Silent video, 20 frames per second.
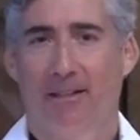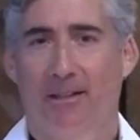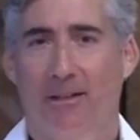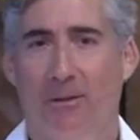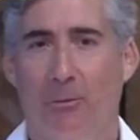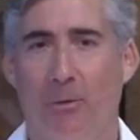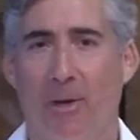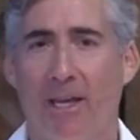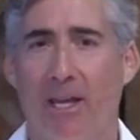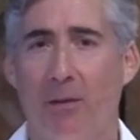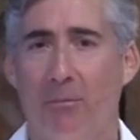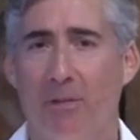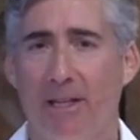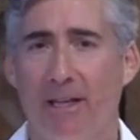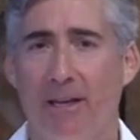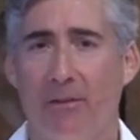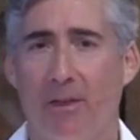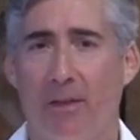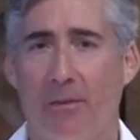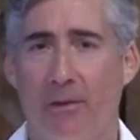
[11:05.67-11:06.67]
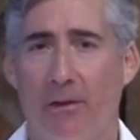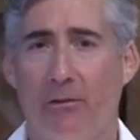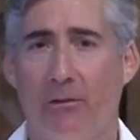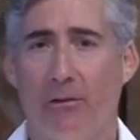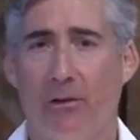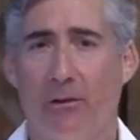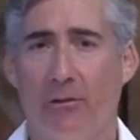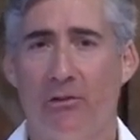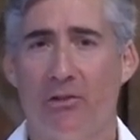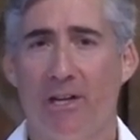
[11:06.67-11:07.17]
We can believe that this
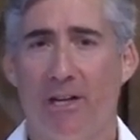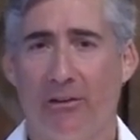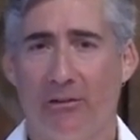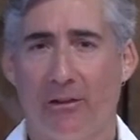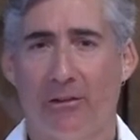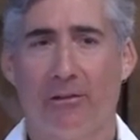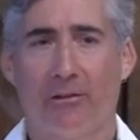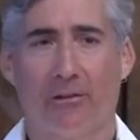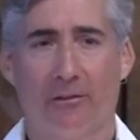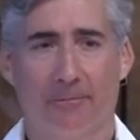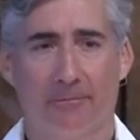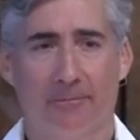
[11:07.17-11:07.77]
is Jesus,